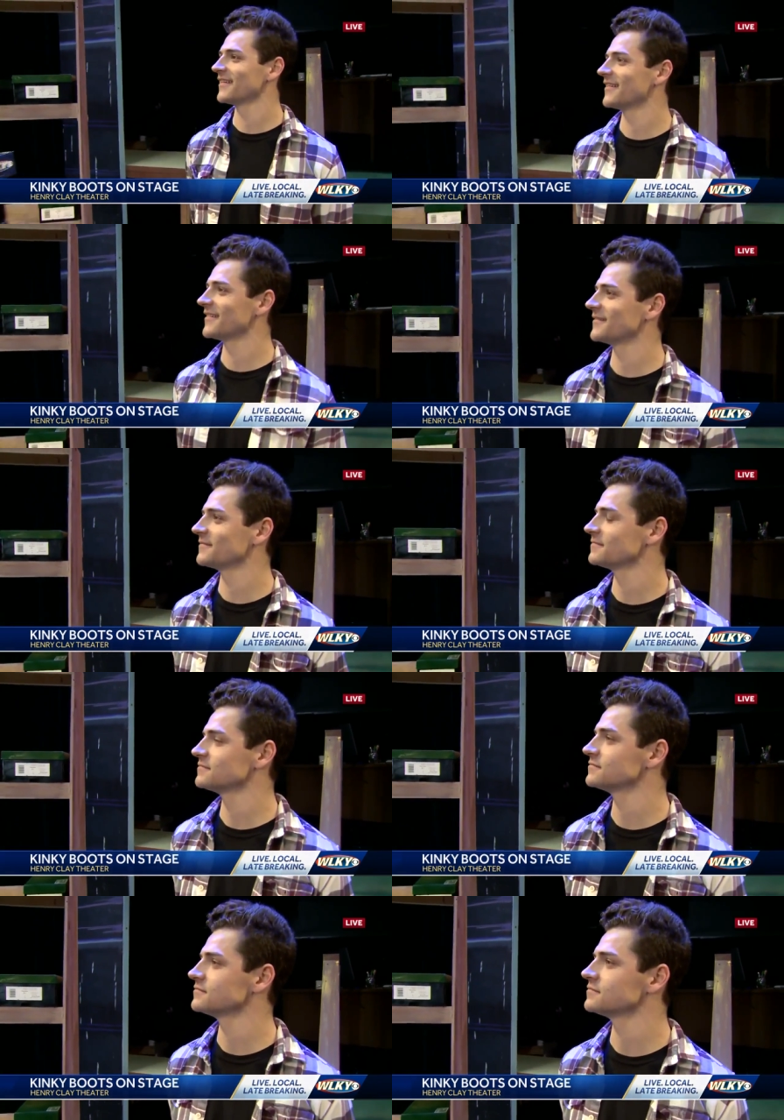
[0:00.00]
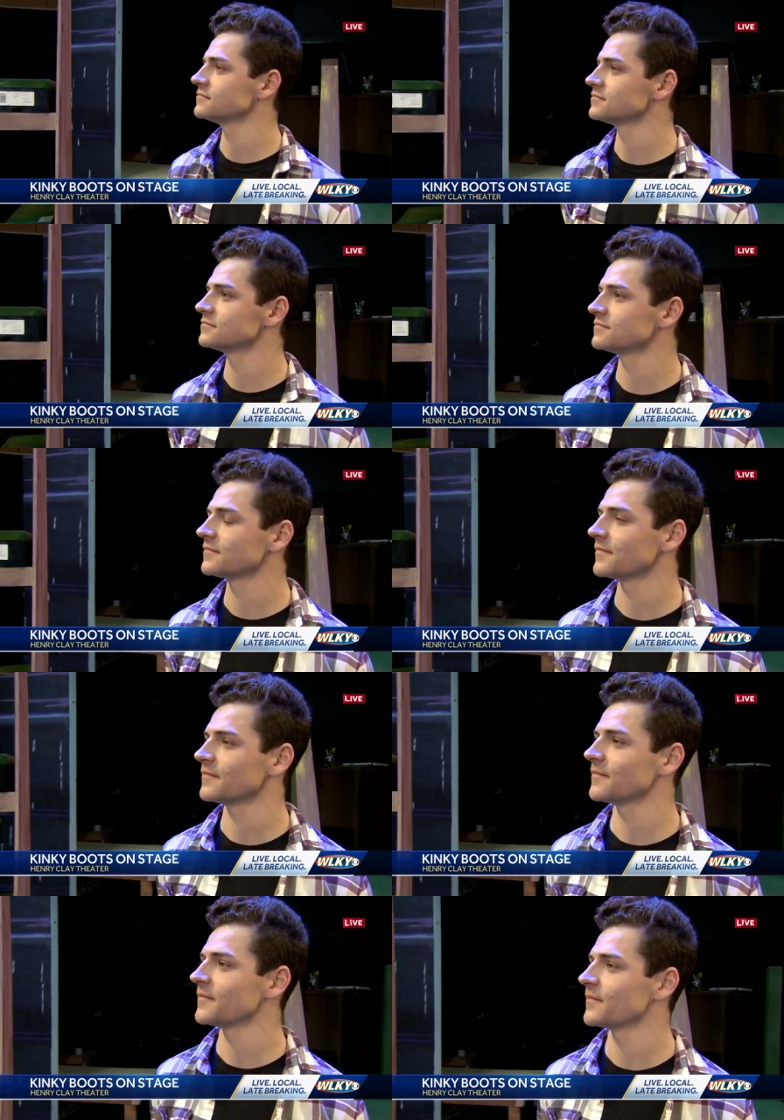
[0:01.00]
Uh, who do you play? And tell me
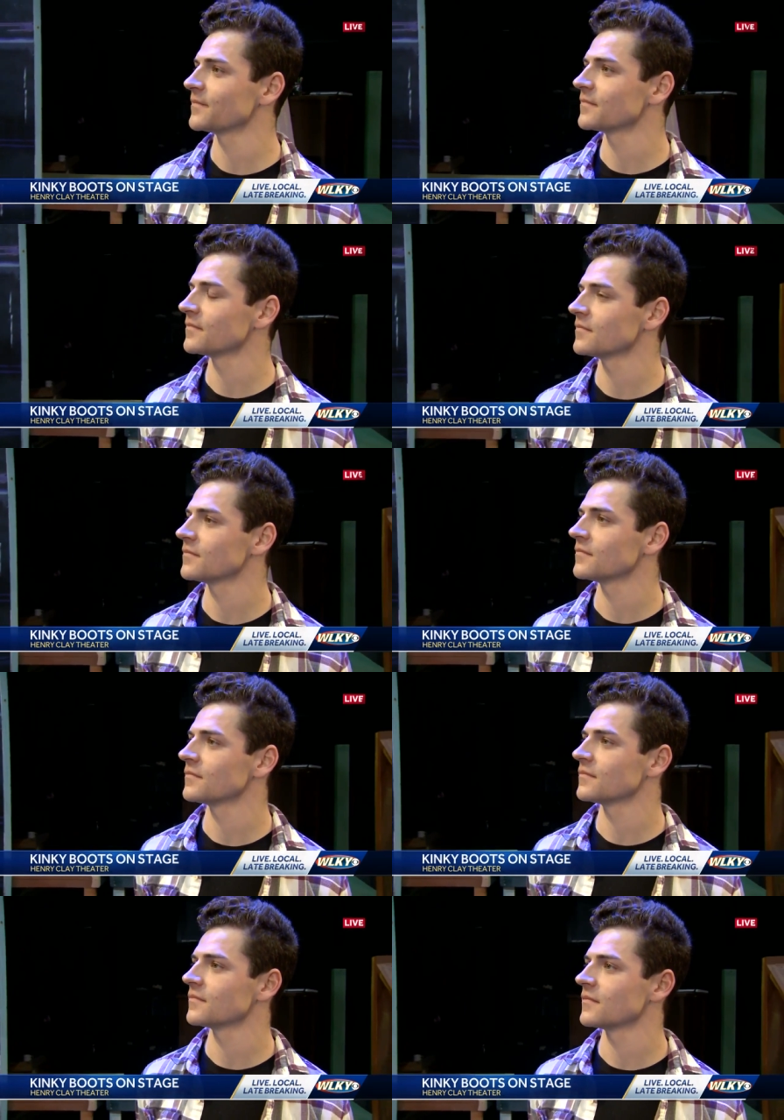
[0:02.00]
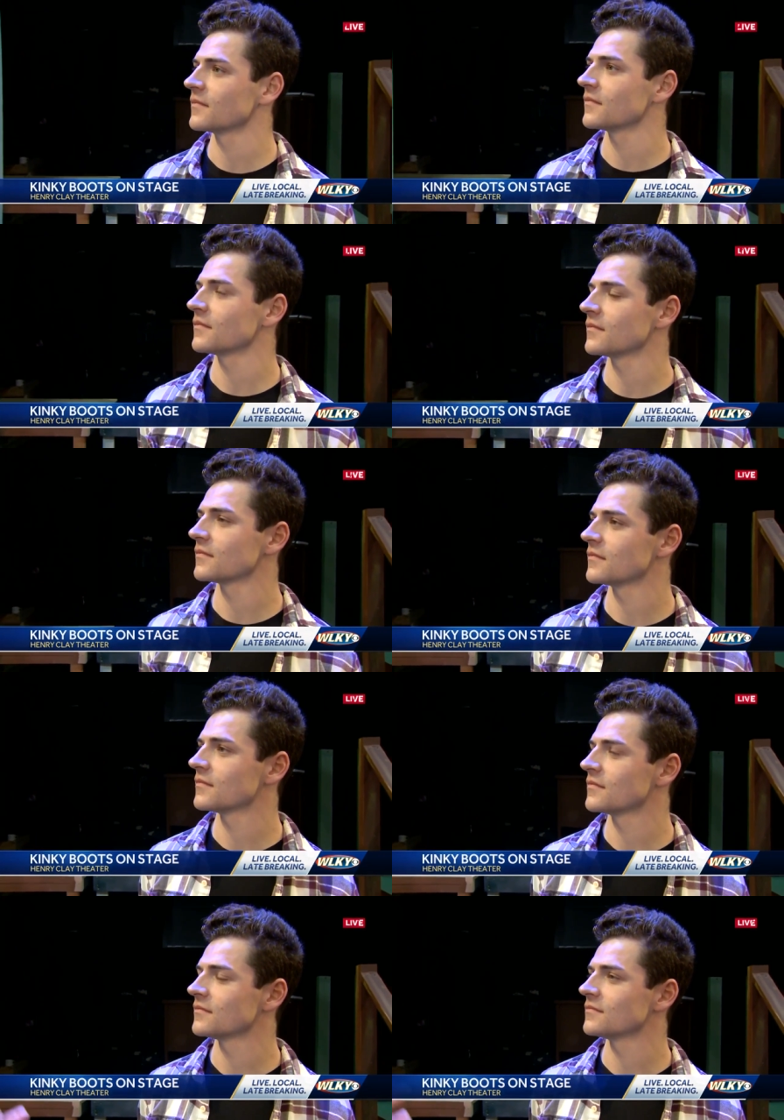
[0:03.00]
about your character before we get into you, because this is
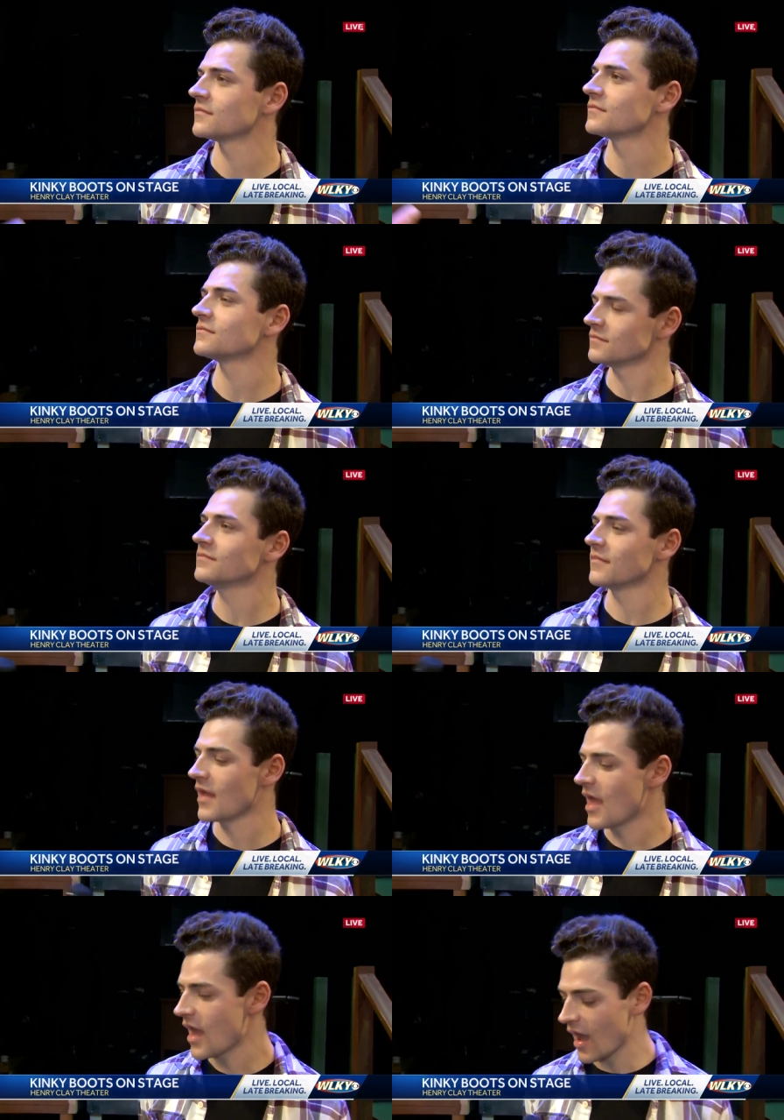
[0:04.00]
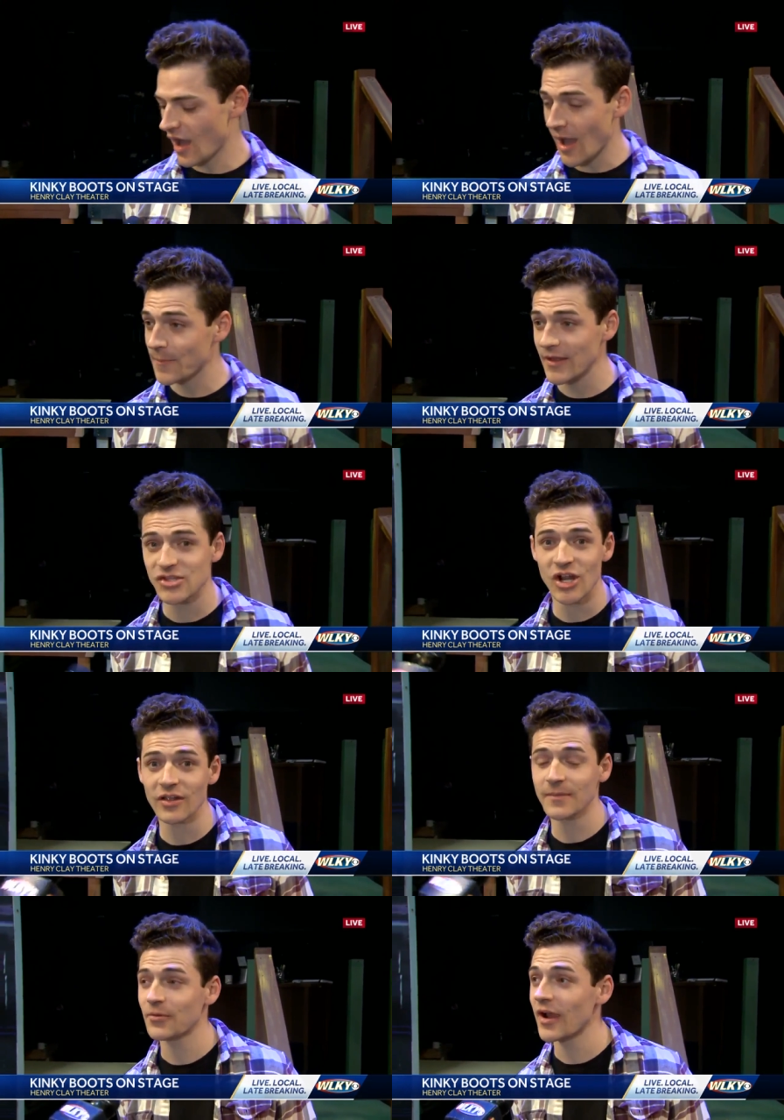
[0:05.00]
uh, this is a cool show. Uh, I played
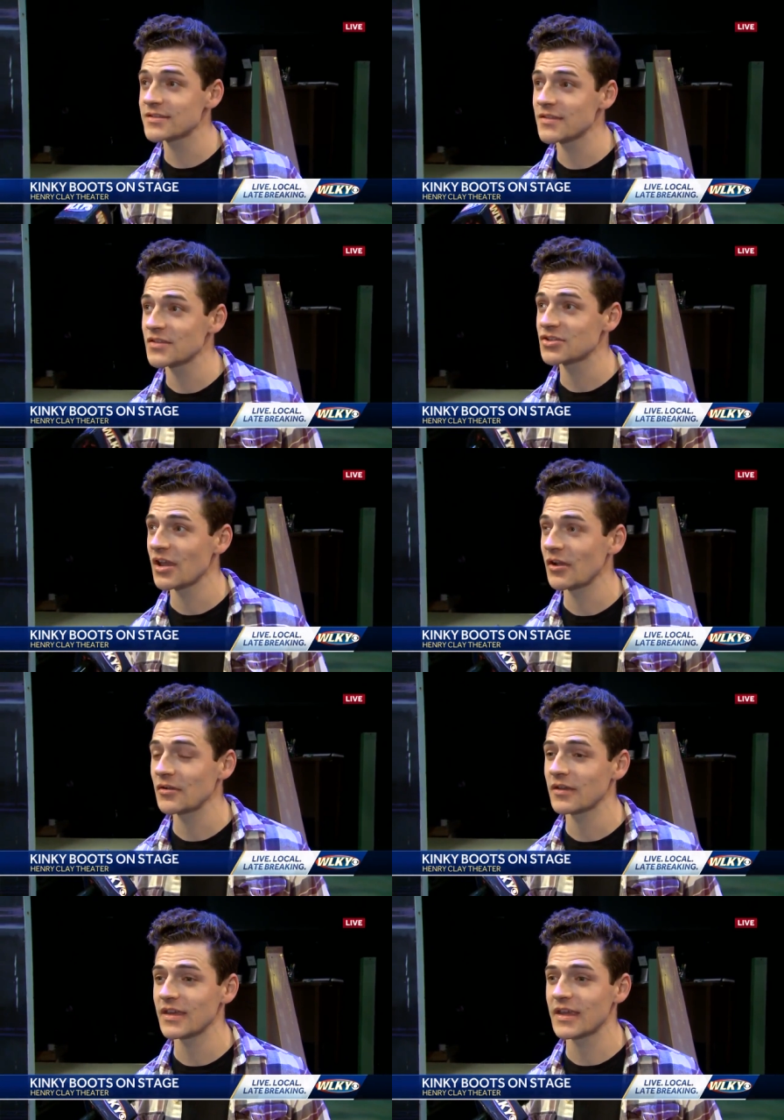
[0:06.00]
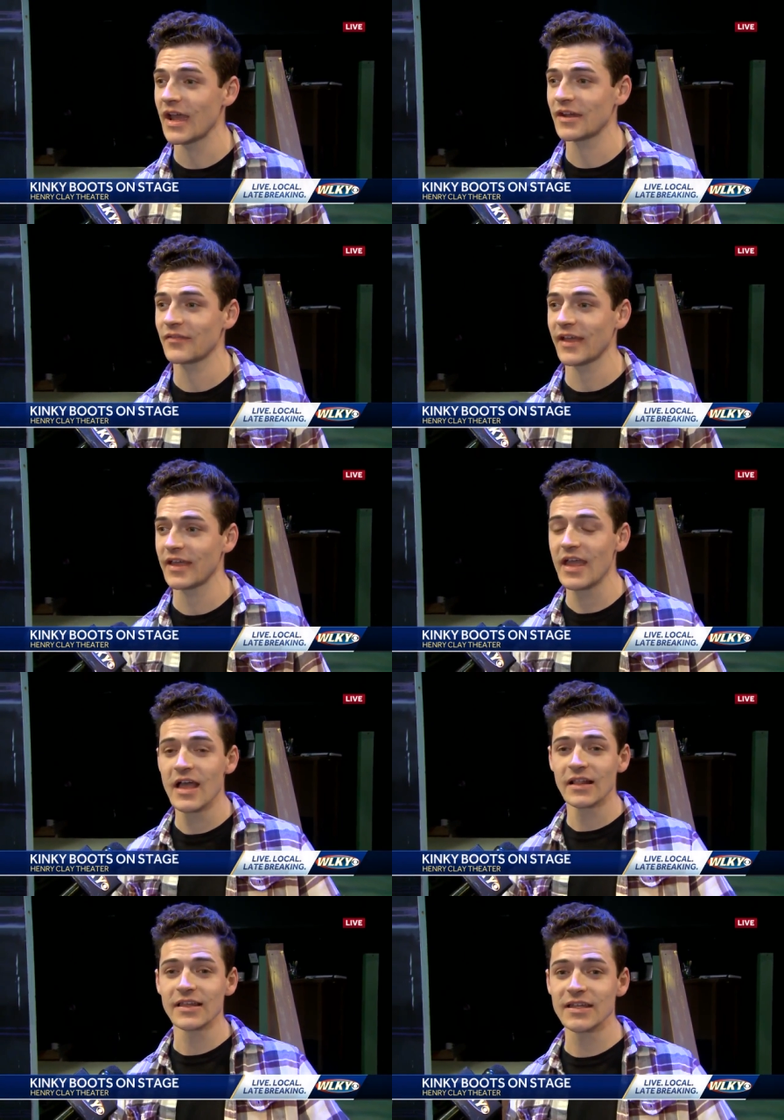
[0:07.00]
Charlie Price in the show. He kind of like
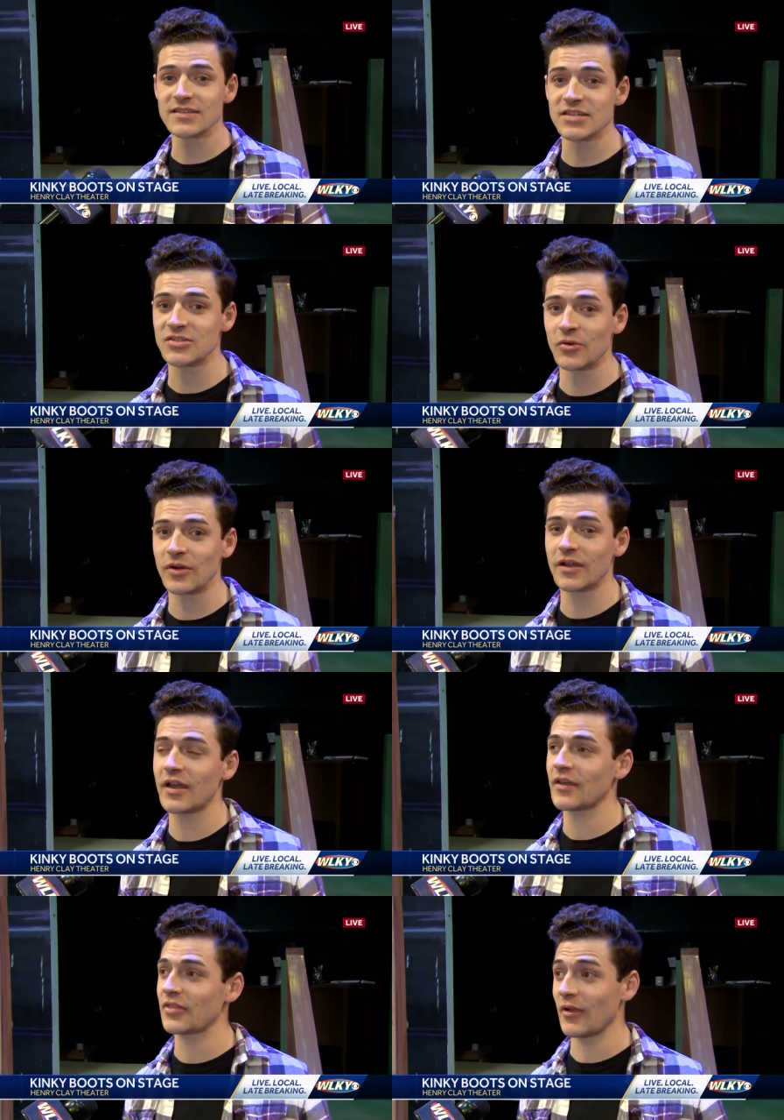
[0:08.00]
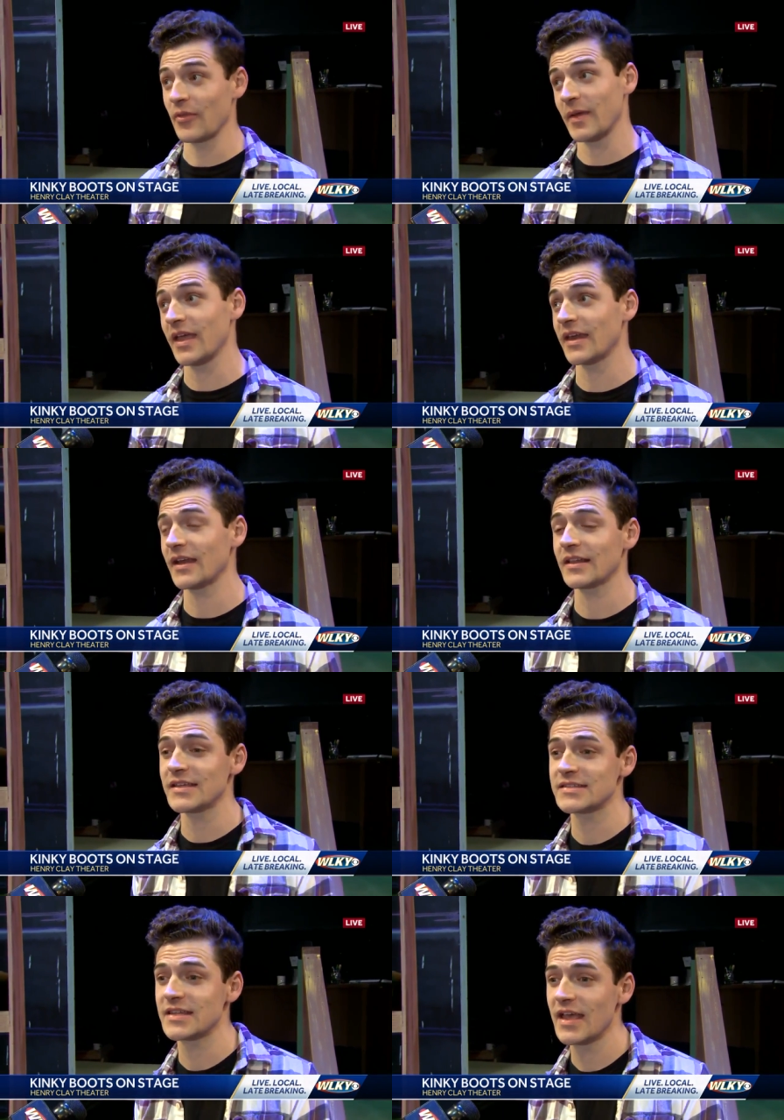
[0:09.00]
leads the story uh, throughout the beginning, at
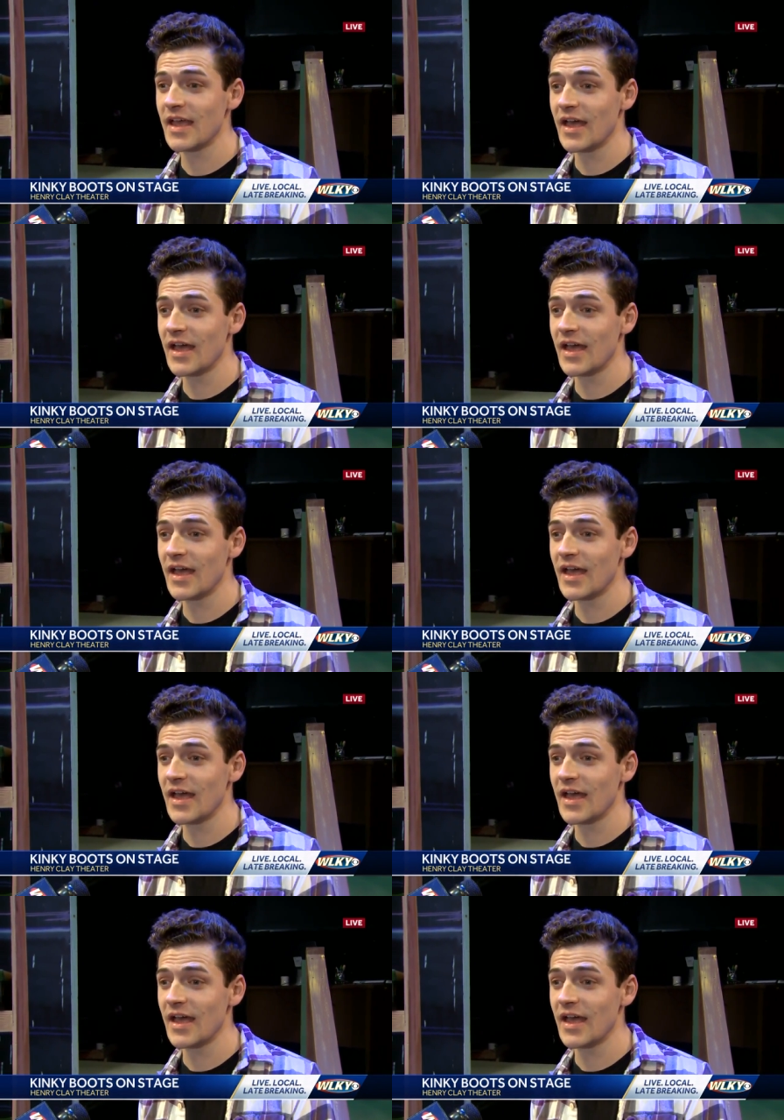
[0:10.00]
least.